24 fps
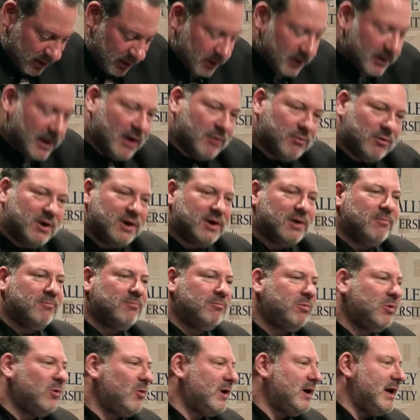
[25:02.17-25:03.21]
Now, I want to
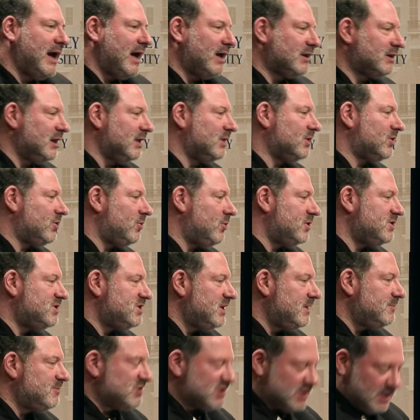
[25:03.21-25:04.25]
point out that
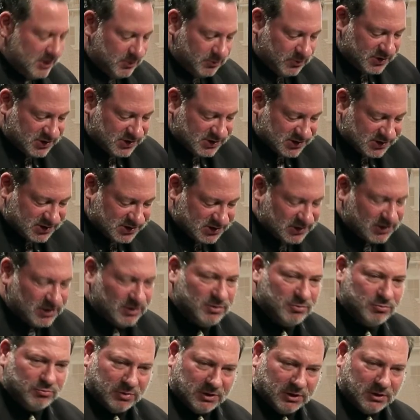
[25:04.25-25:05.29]
Korzybski
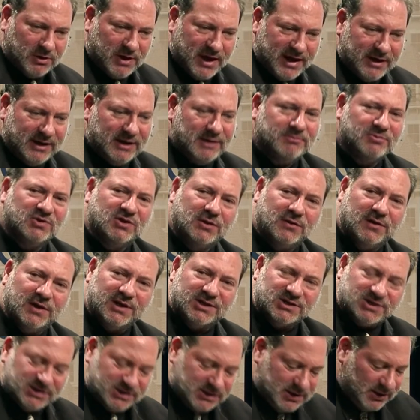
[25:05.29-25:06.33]
what led him to
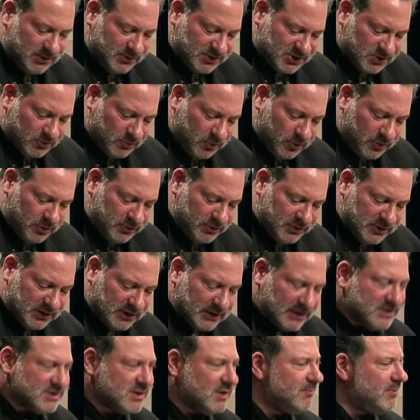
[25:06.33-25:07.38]
this is he was wounded
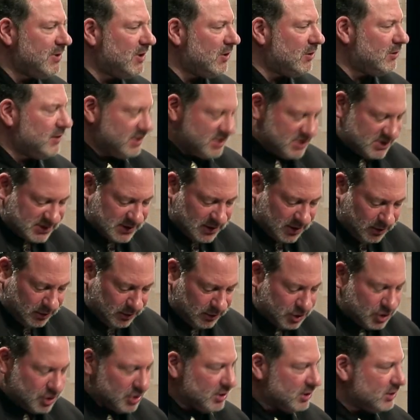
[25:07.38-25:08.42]
as a Polish
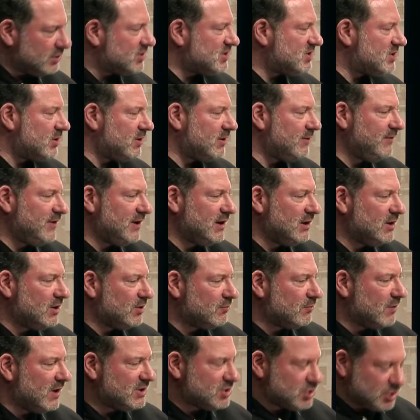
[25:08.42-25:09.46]
soldier serving in the
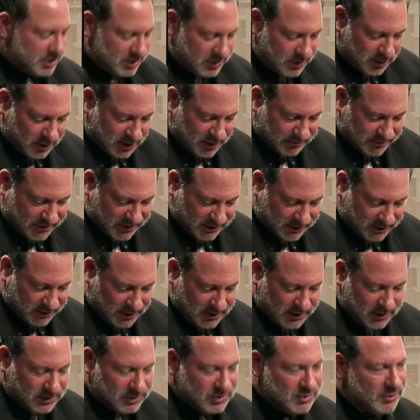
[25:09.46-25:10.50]
Russian army
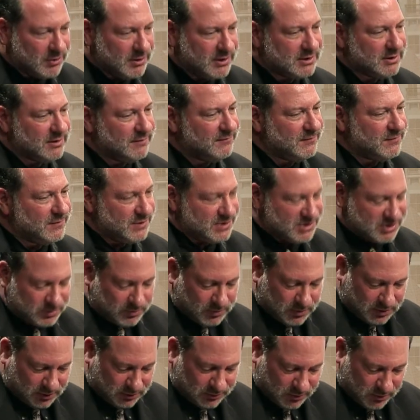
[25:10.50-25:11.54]
during the First
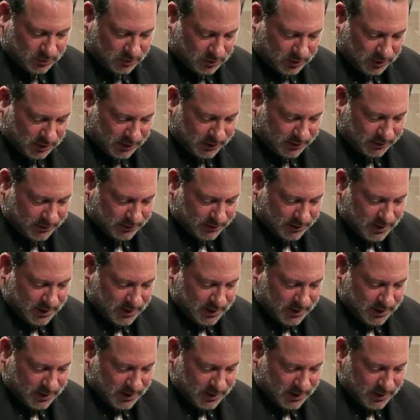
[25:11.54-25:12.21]
World War.